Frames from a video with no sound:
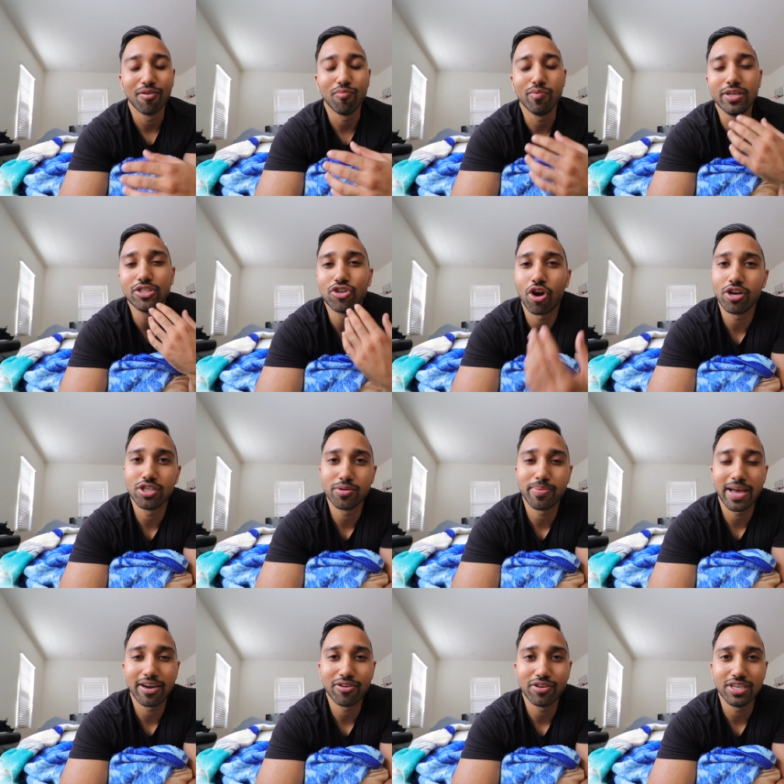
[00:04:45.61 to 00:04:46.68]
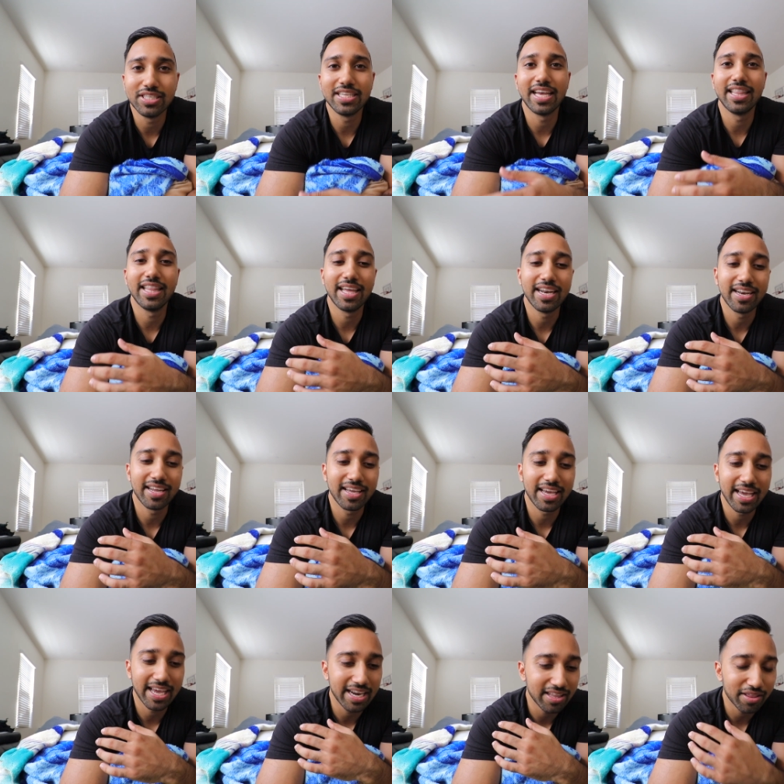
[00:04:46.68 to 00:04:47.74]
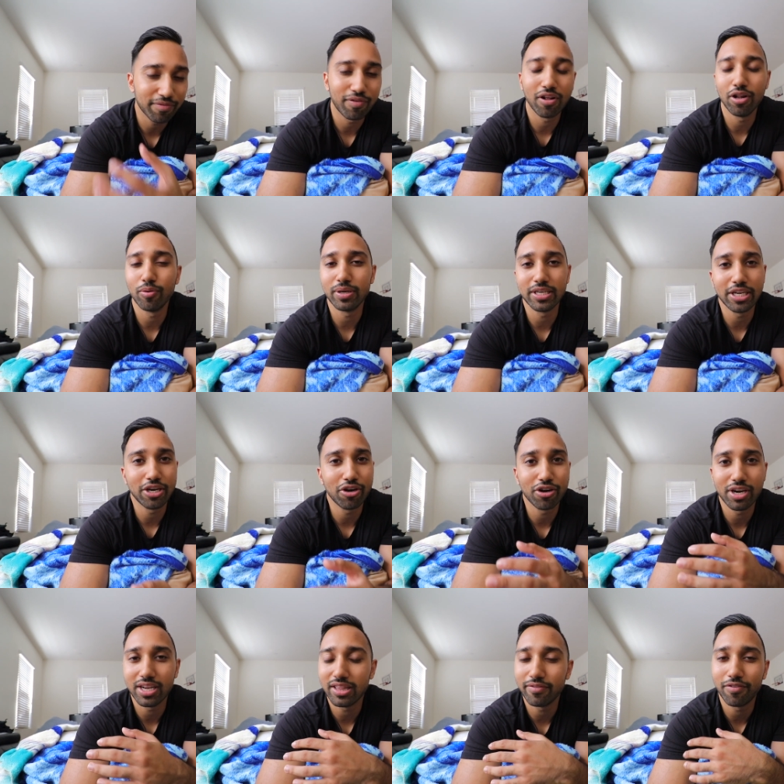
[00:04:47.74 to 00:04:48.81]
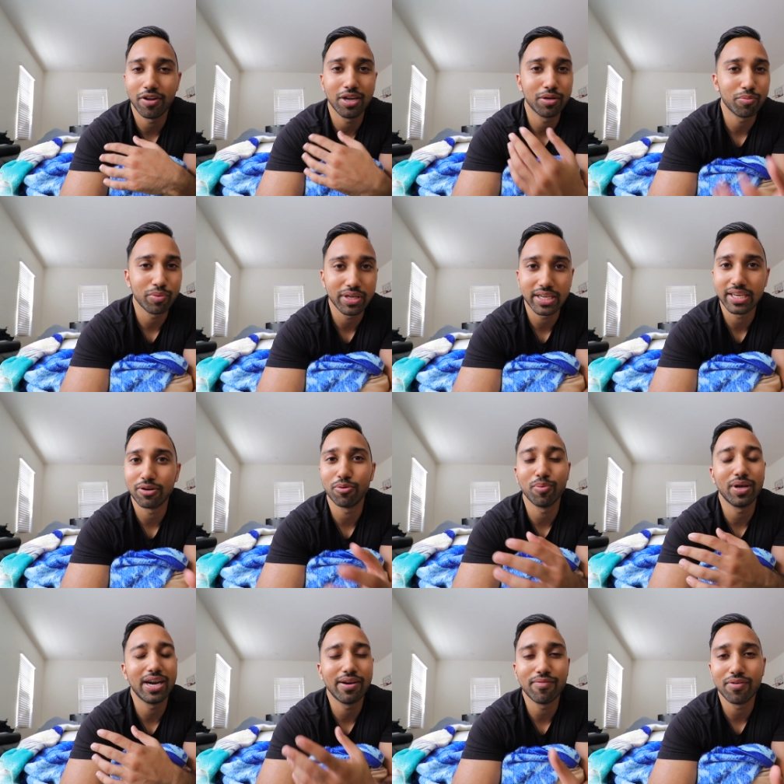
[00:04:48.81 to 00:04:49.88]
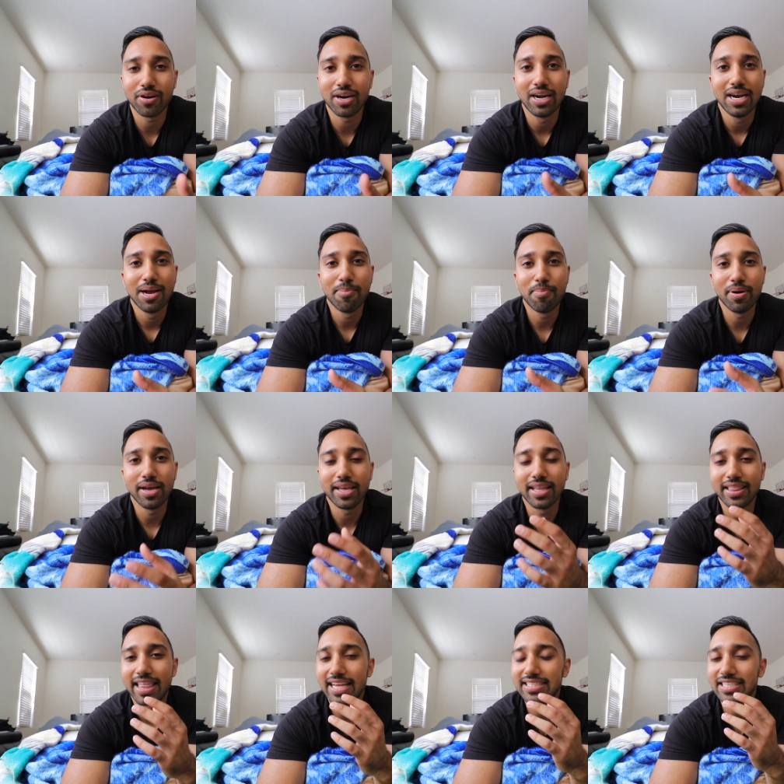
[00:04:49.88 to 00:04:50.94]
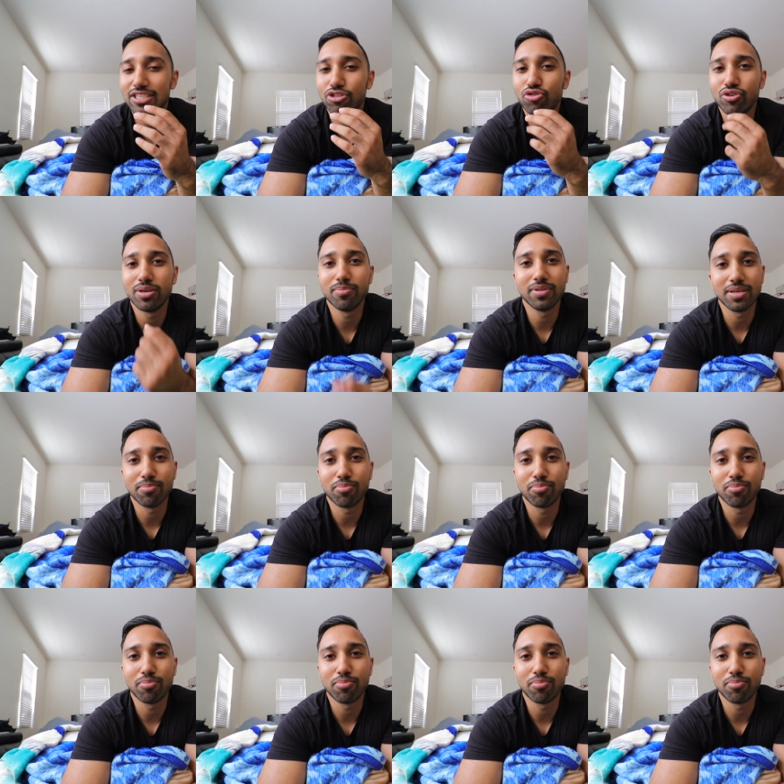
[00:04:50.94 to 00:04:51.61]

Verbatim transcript: recharge your batteries, and then hit it the following day or hit it the following week or whatever. But that's extremely